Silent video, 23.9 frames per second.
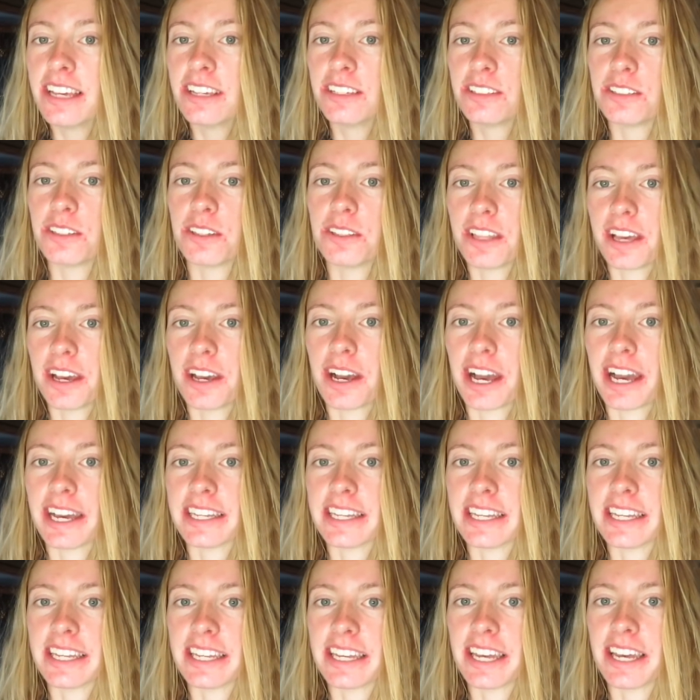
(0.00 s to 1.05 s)
so that
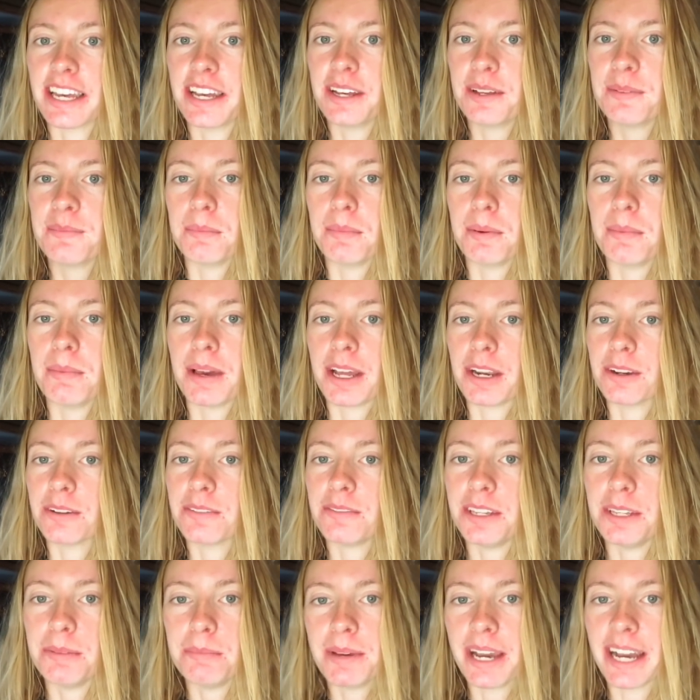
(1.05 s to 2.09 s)
I can get
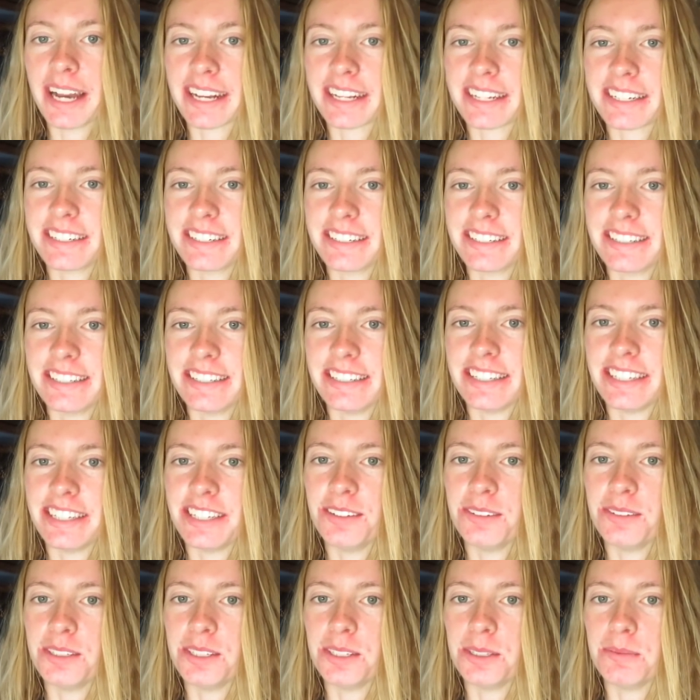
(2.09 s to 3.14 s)
better feedback on
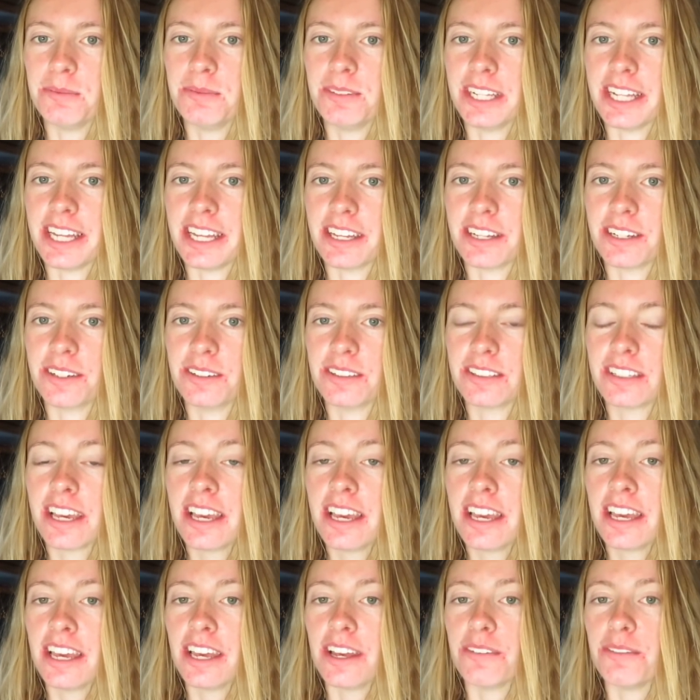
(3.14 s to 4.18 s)
YouTube videos.